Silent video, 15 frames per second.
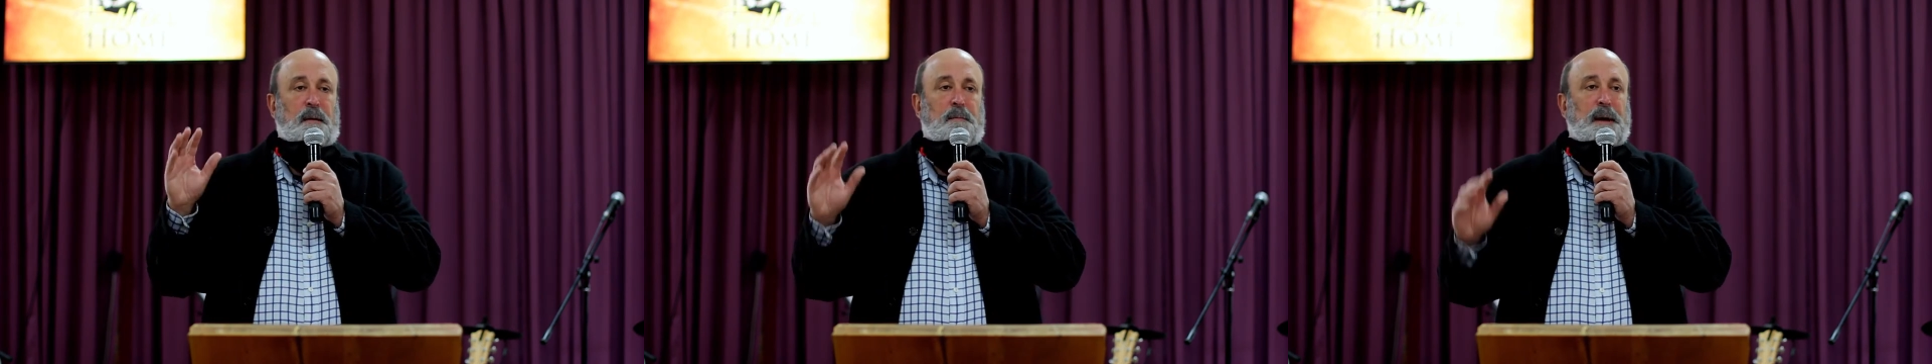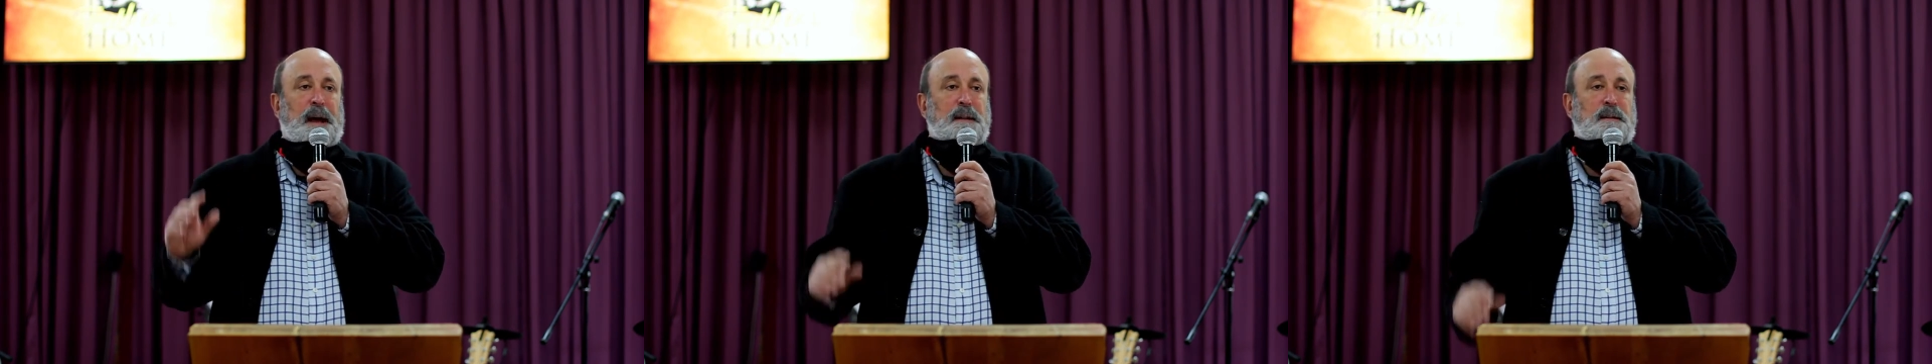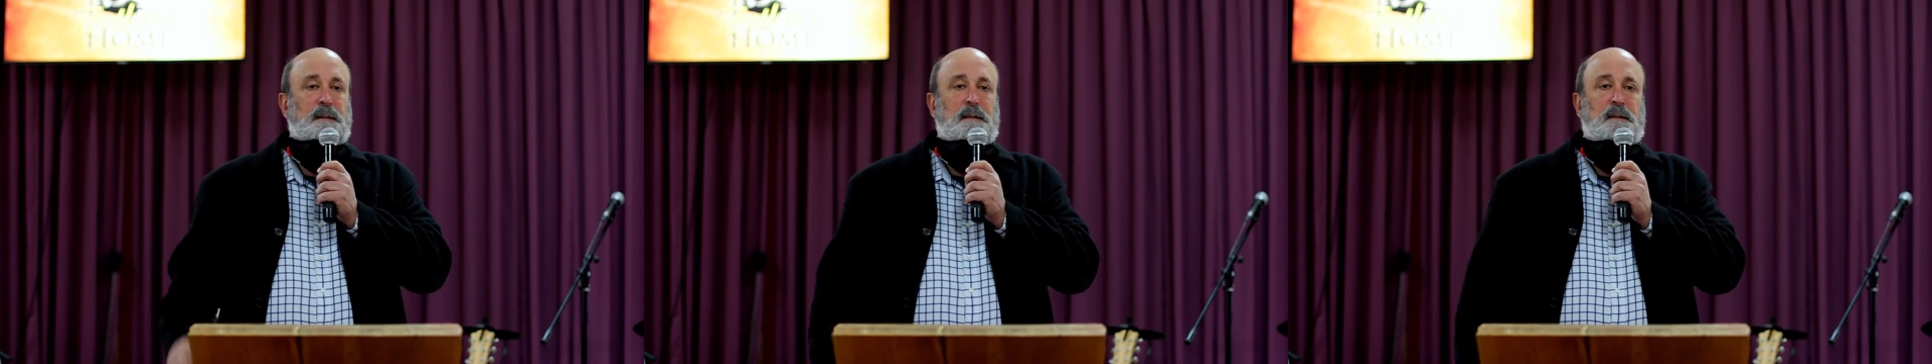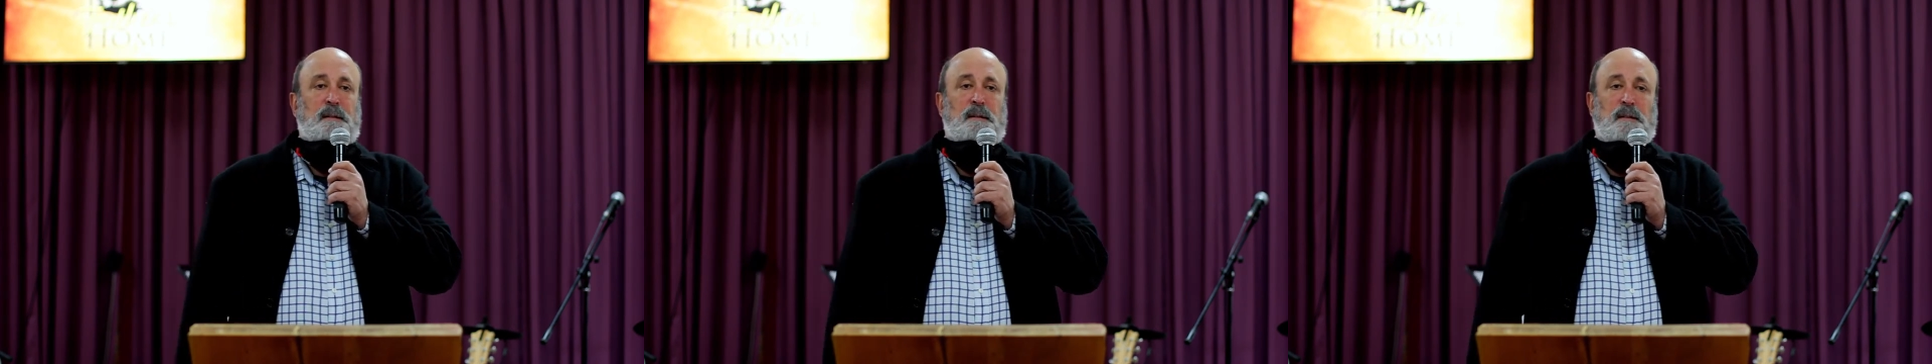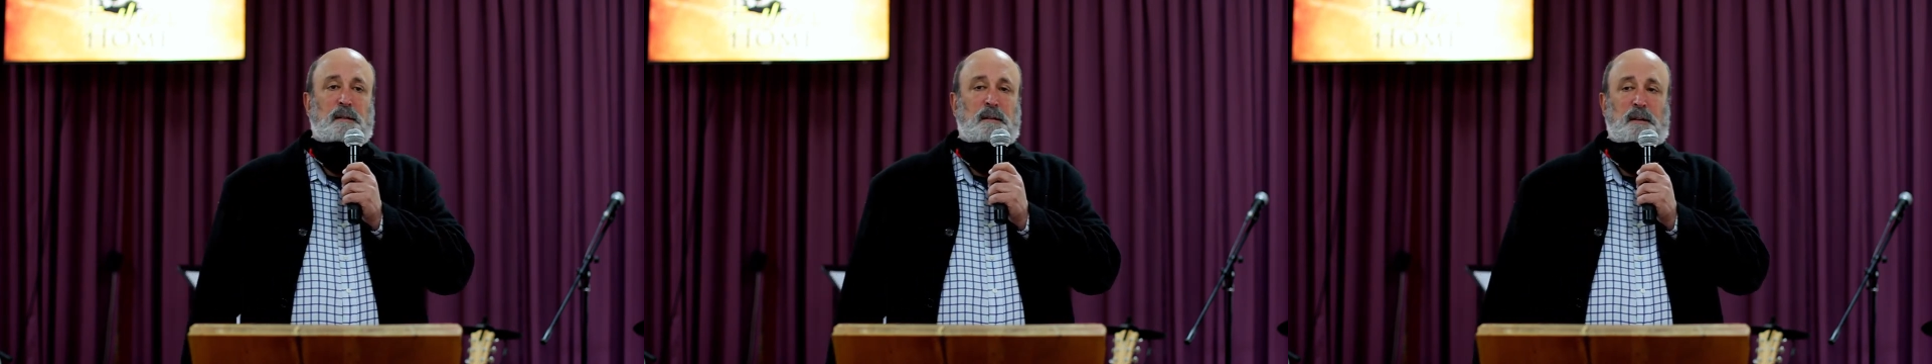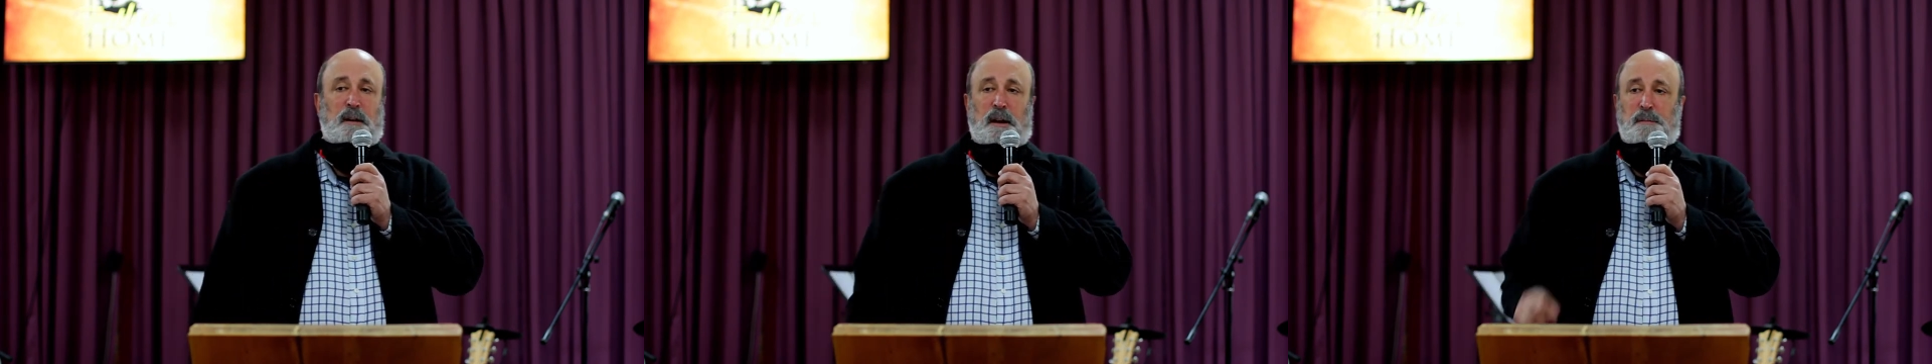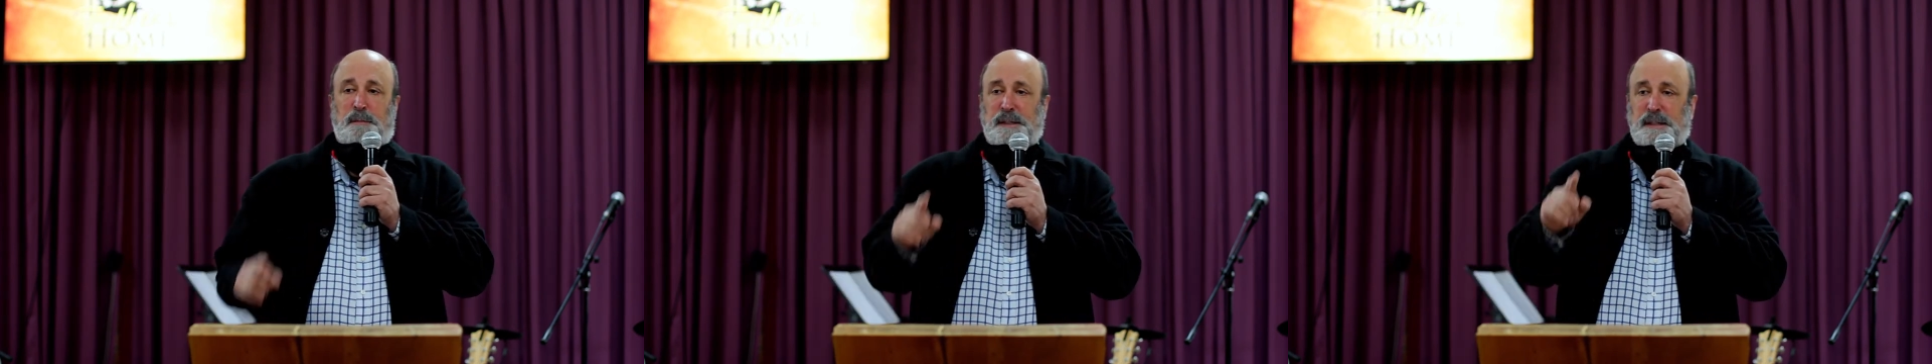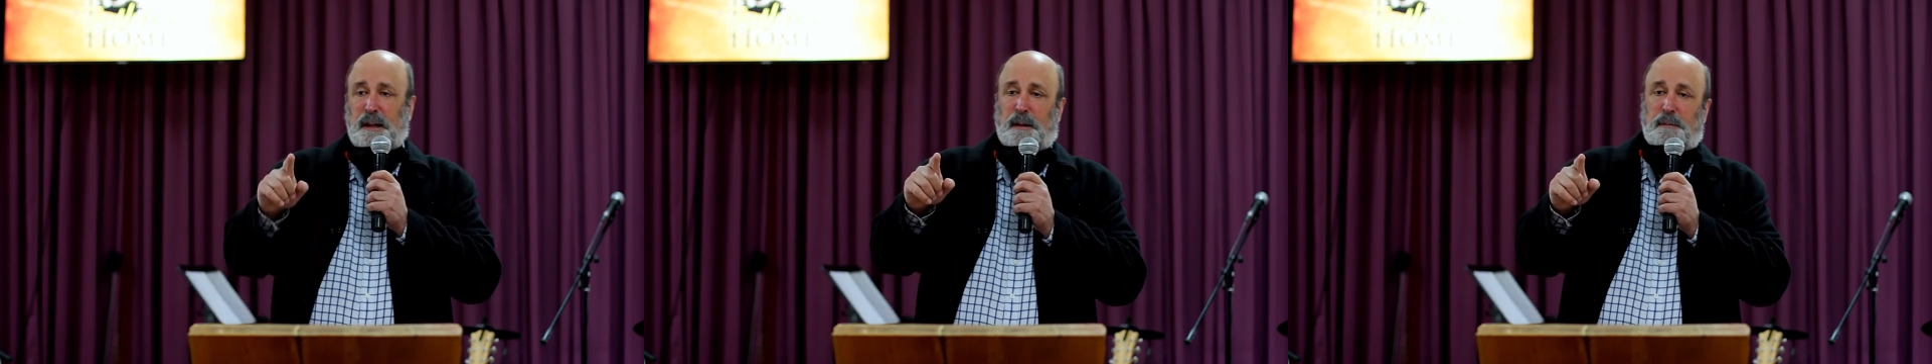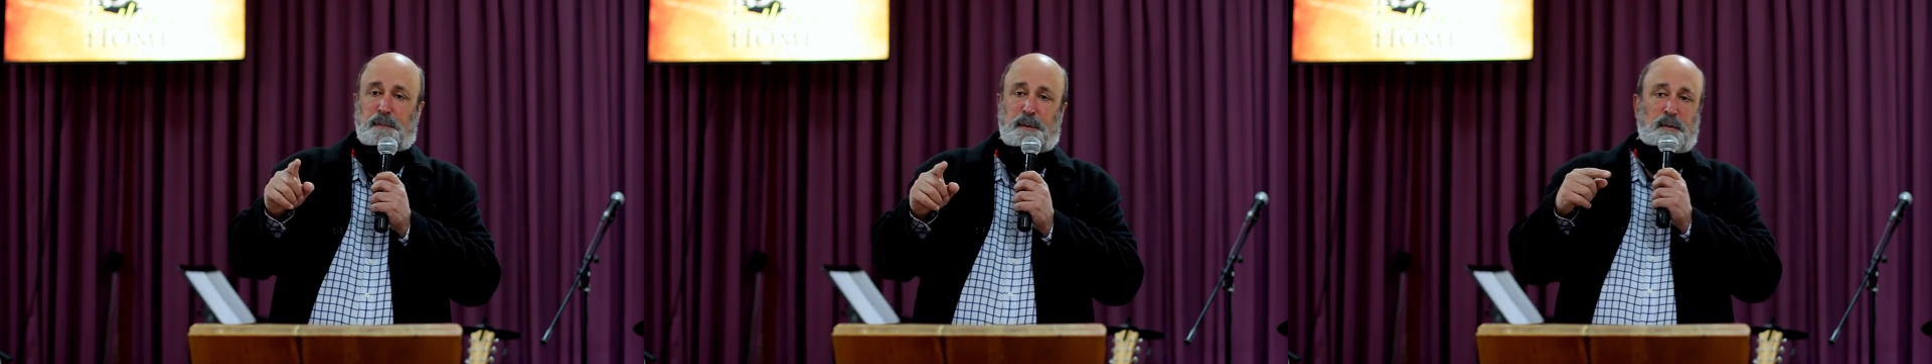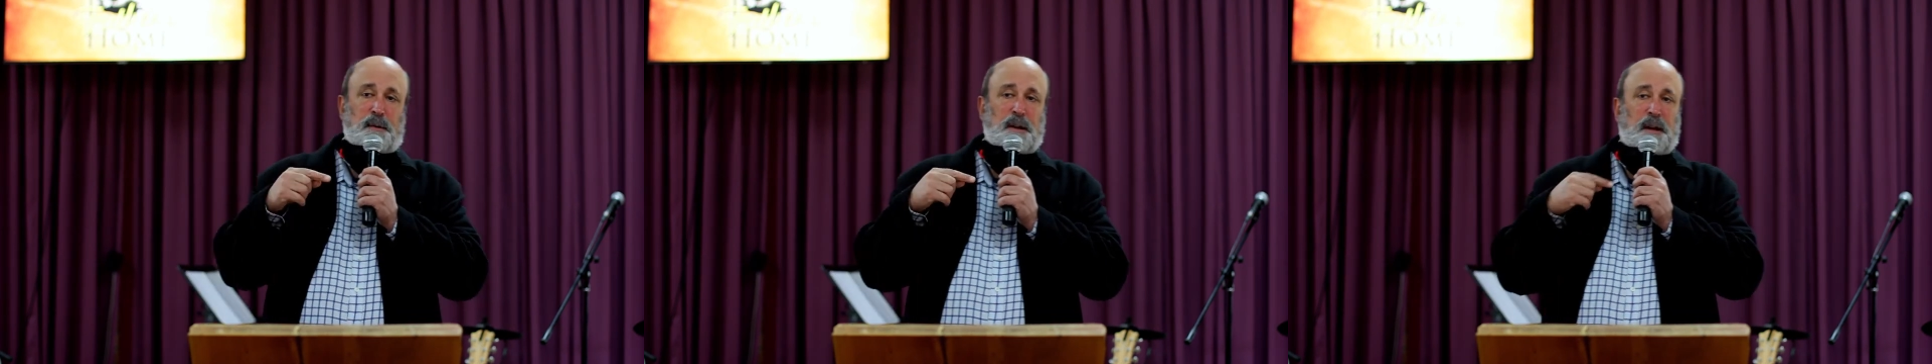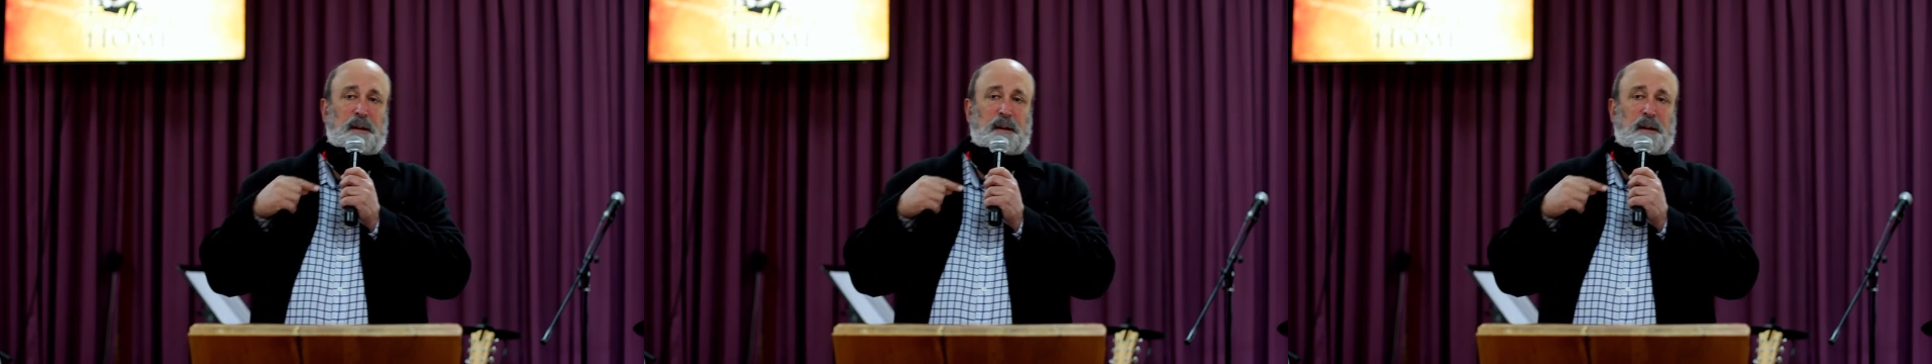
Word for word: But God must help you,